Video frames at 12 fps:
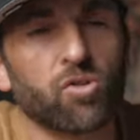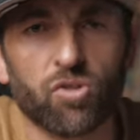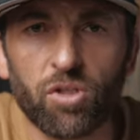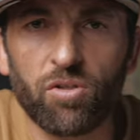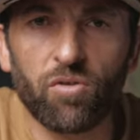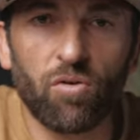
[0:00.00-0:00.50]

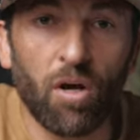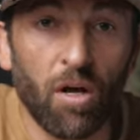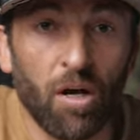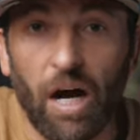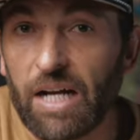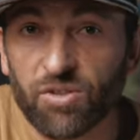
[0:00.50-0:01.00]
Two,
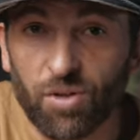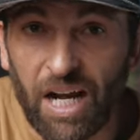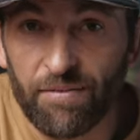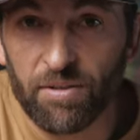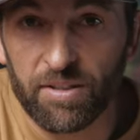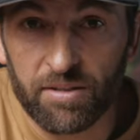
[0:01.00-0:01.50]
I
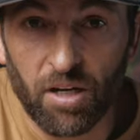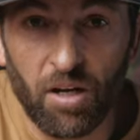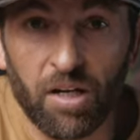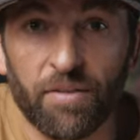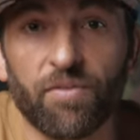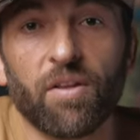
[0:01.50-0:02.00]
travel a
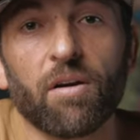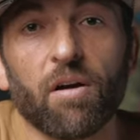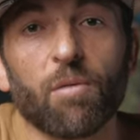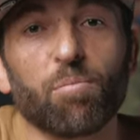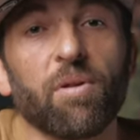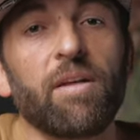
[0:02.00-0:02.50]
ton. There
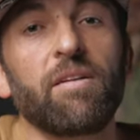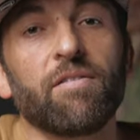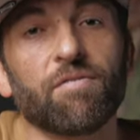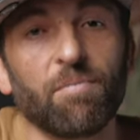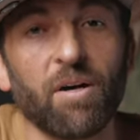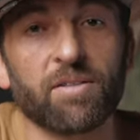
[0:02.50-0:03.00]
are plenty
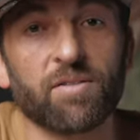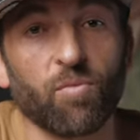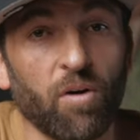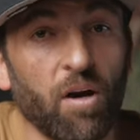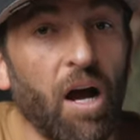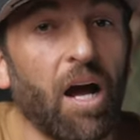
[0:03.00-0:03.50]
of months
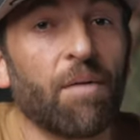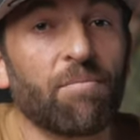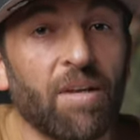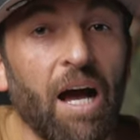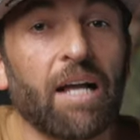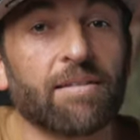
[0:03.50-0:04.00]
where
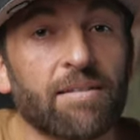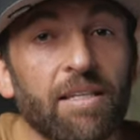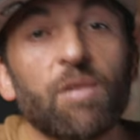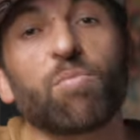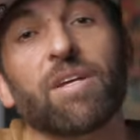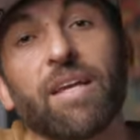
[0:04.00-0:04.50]
I'm not
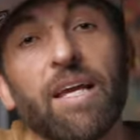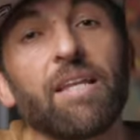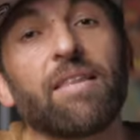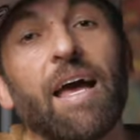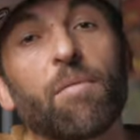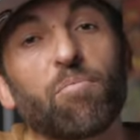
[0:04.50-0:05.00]
sleeping in
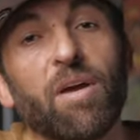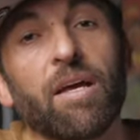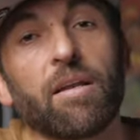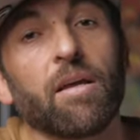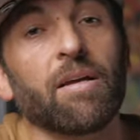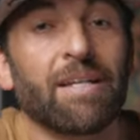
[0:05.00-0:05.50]
that
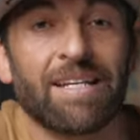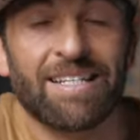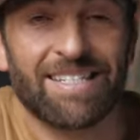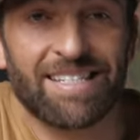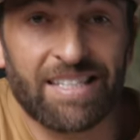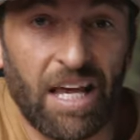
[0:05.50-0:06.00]
bed
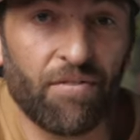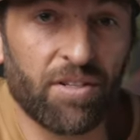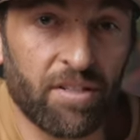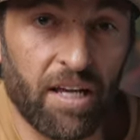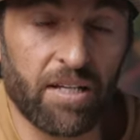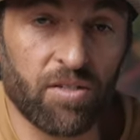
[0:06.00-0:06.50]

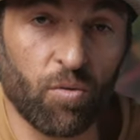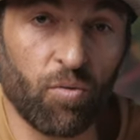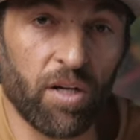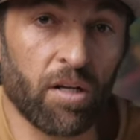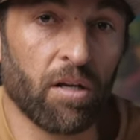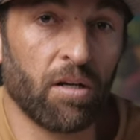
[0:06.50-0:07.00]
7 days a
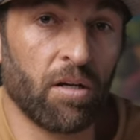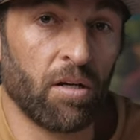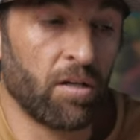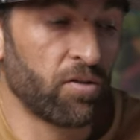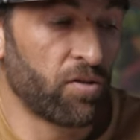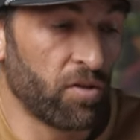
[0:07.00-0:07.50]
week
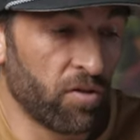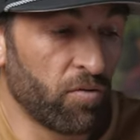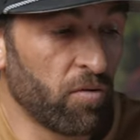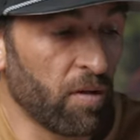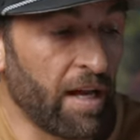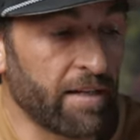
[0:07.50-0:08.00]
to
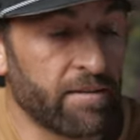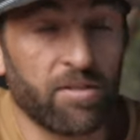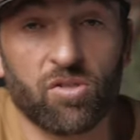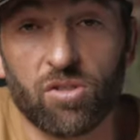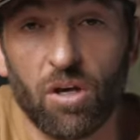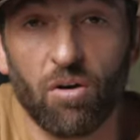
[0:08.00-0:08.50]
utilize it.
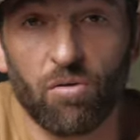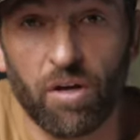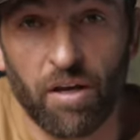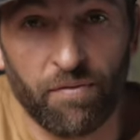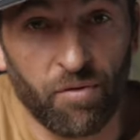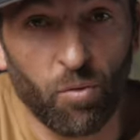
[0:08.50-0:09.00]
So
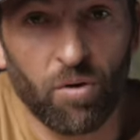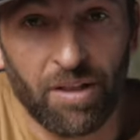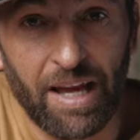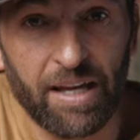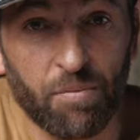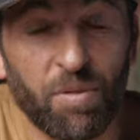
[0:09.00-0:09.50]
if you're
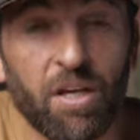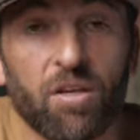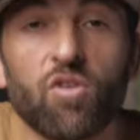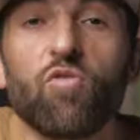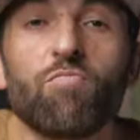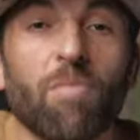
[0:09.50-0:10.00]
like me,
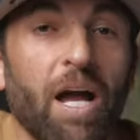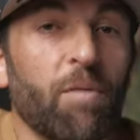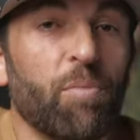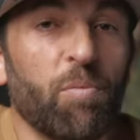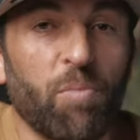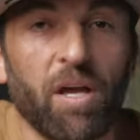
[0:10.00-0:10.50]
you might
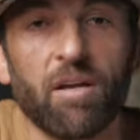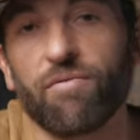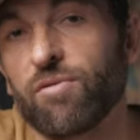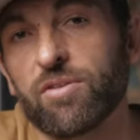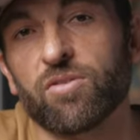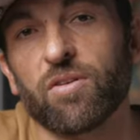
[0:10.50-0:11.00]
be paying
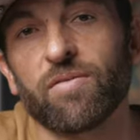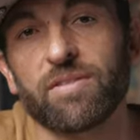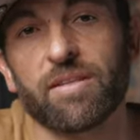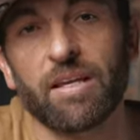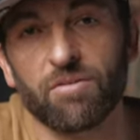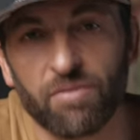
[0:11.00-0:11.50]
for a service
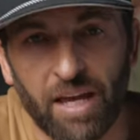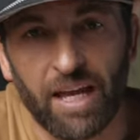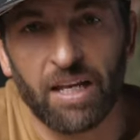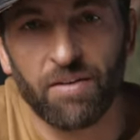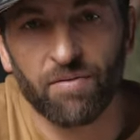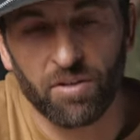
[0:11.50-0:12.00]
that you
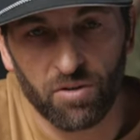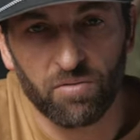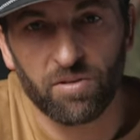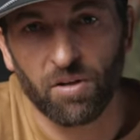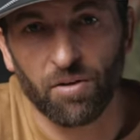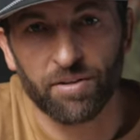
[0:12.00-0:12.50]
can't even
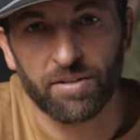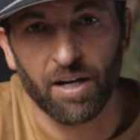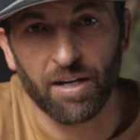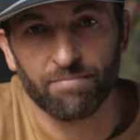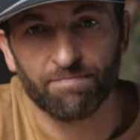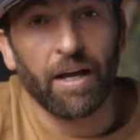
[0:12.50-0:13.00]
use all the
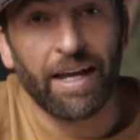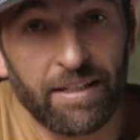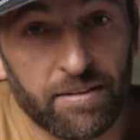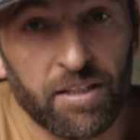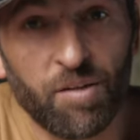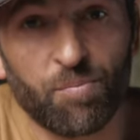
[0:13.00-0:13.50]
time.
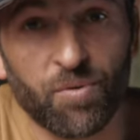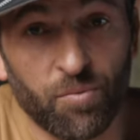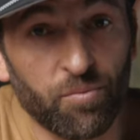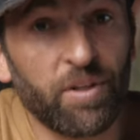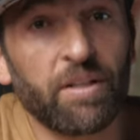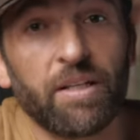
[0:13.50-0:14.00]
8Sleep, you
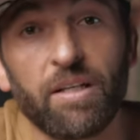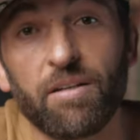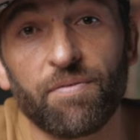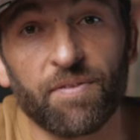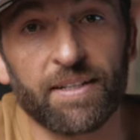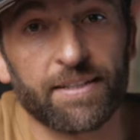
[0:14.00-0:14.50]
really need to
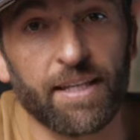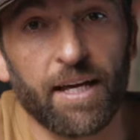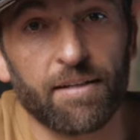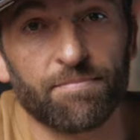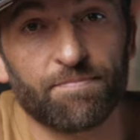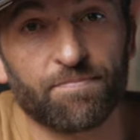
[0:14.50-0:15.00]
fix
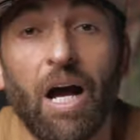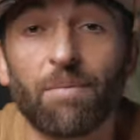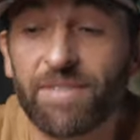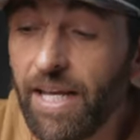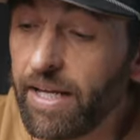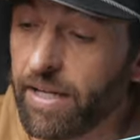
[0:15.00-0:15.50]
that. I'm
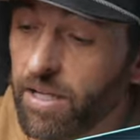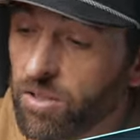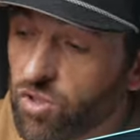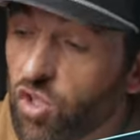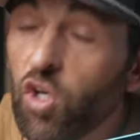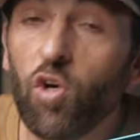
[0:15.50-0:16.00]

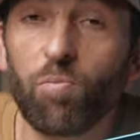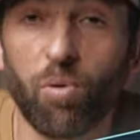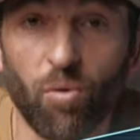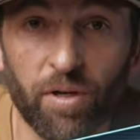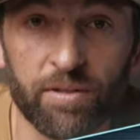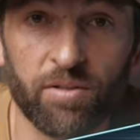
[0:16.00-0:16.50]
taking 2
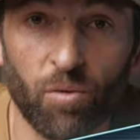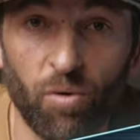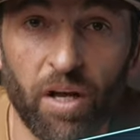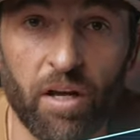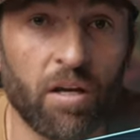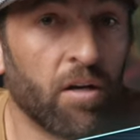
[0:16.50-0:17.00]
points
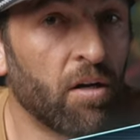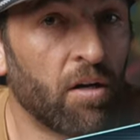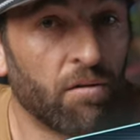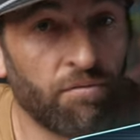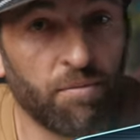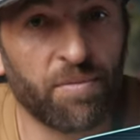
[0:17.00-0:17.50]
away
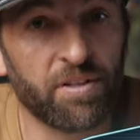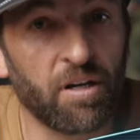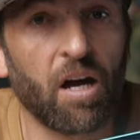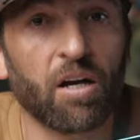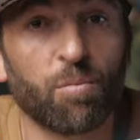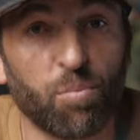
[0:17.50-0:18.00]
from the
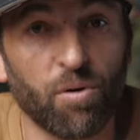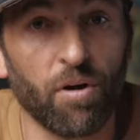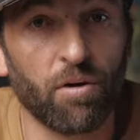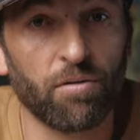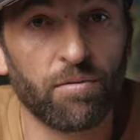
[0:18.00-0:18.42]
DockPro.